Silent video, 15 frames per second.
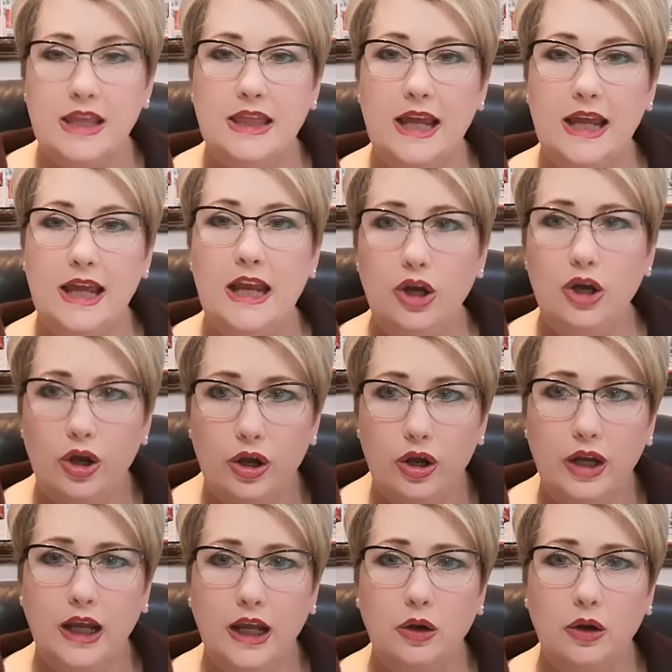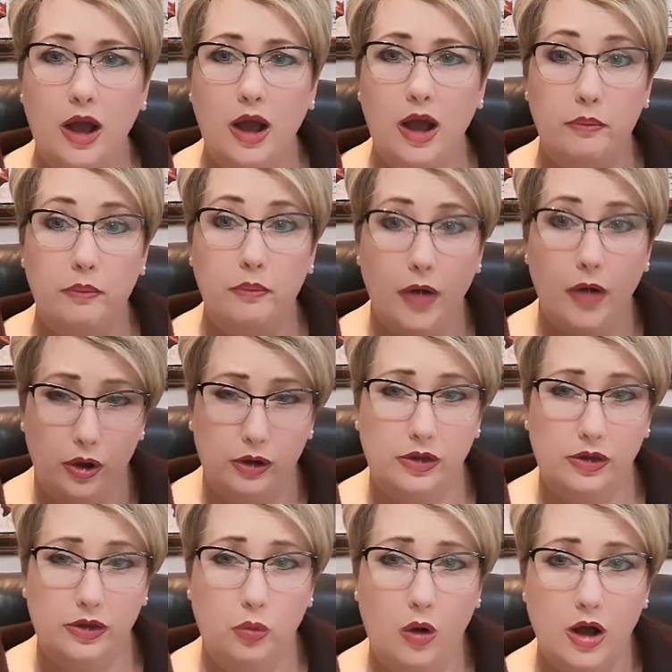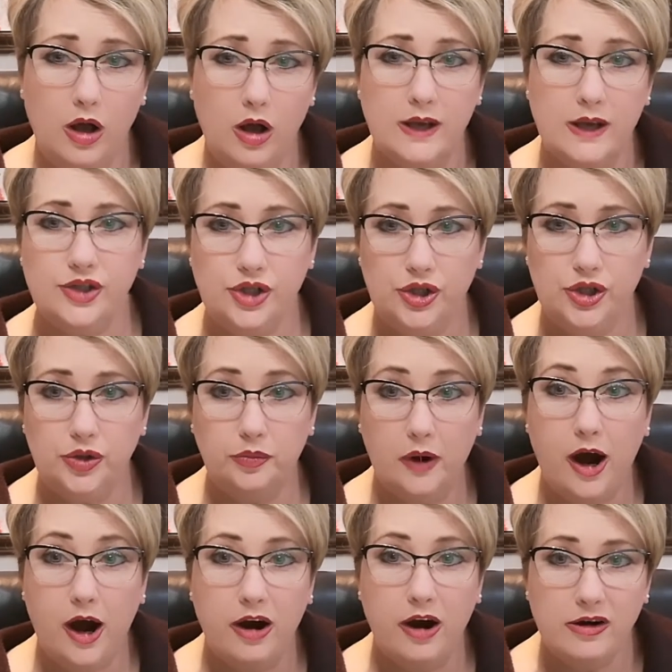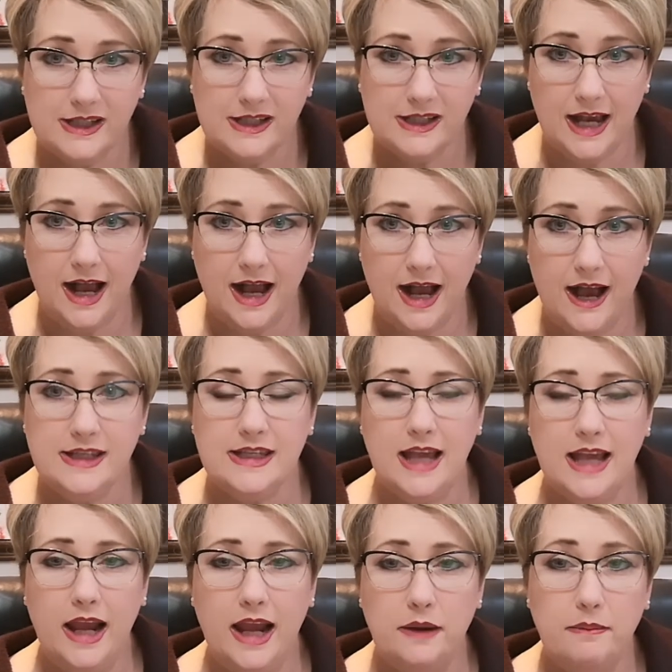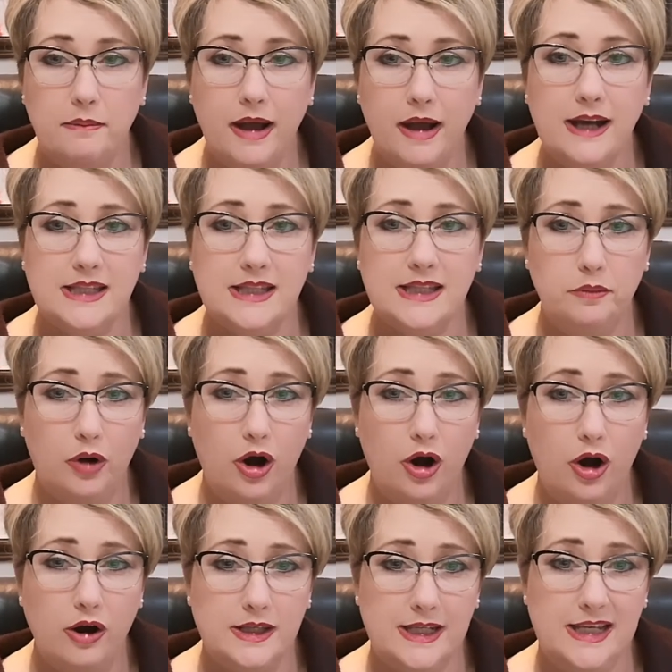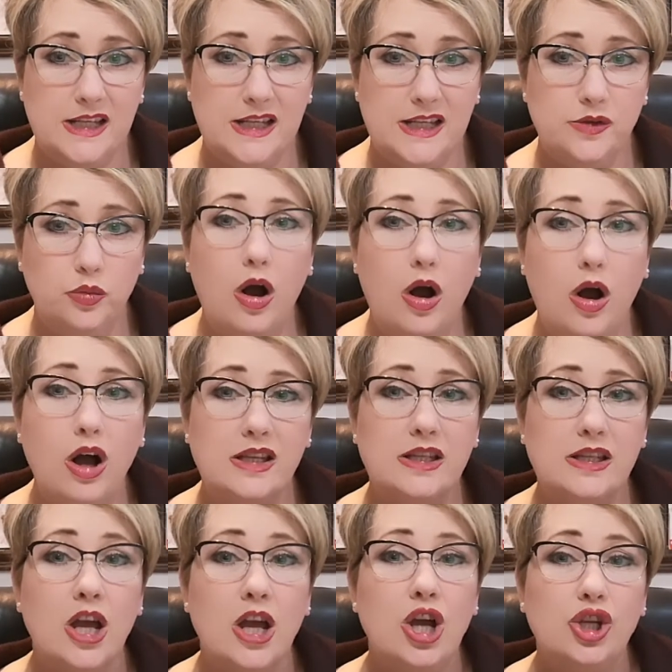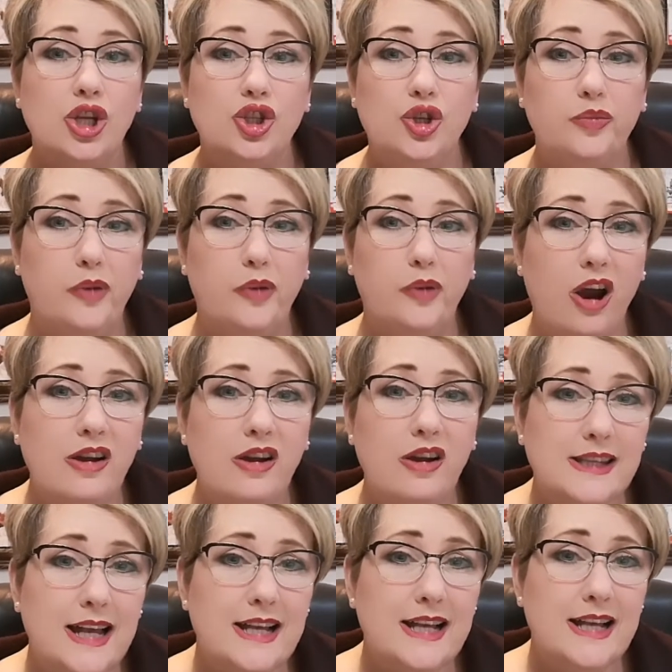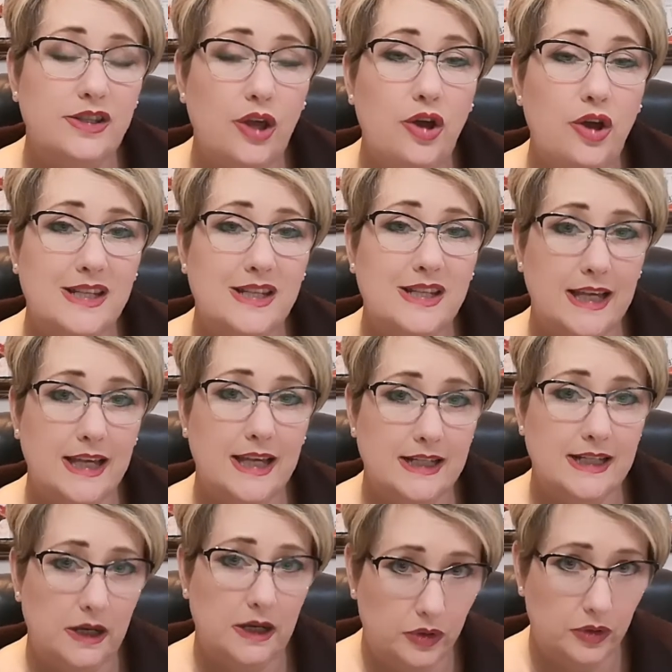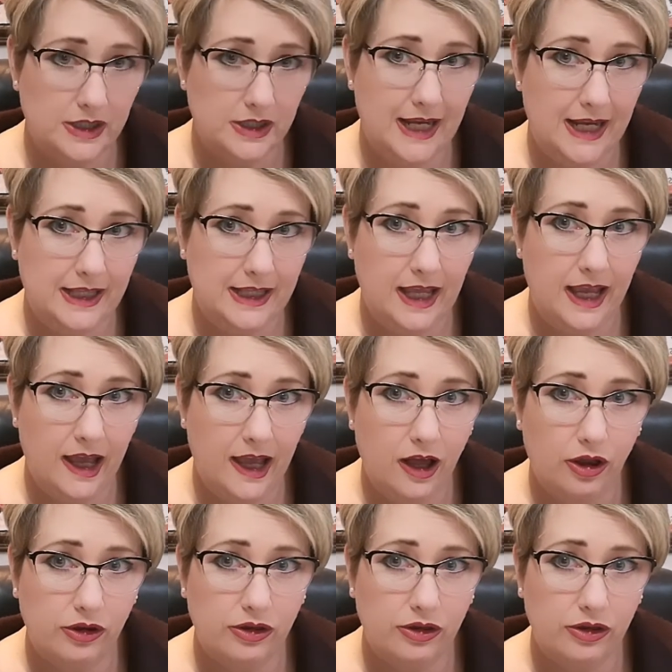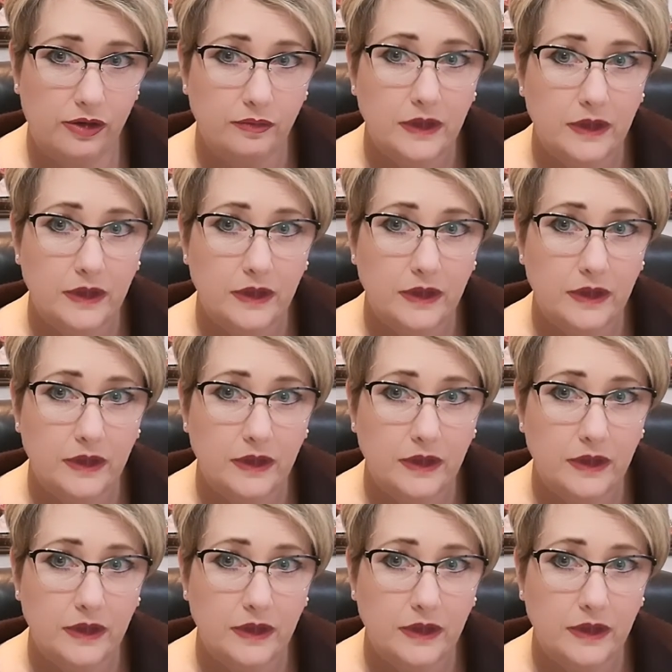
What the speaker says: their learning both was to prioritize, and amongst their priorities was to prioritize those things that protect their health.